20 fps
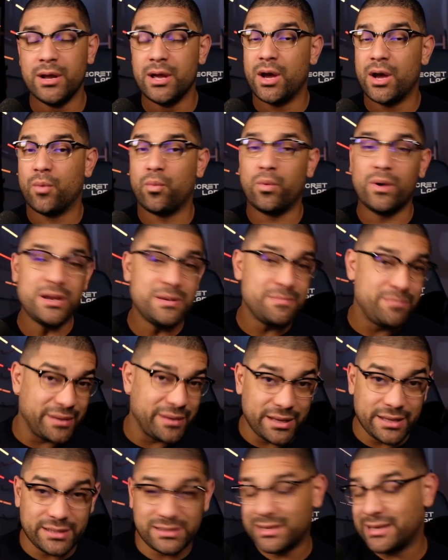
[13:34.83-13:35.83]
would be
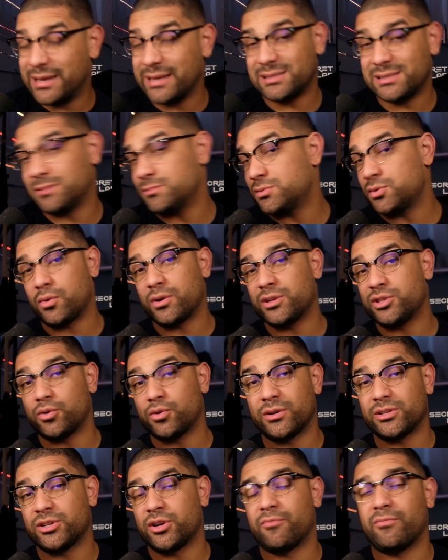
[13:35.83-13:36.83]
to get some sort of
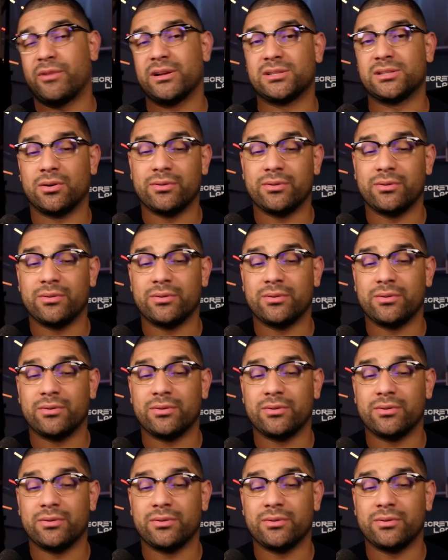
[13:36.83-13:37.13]
short-term rental.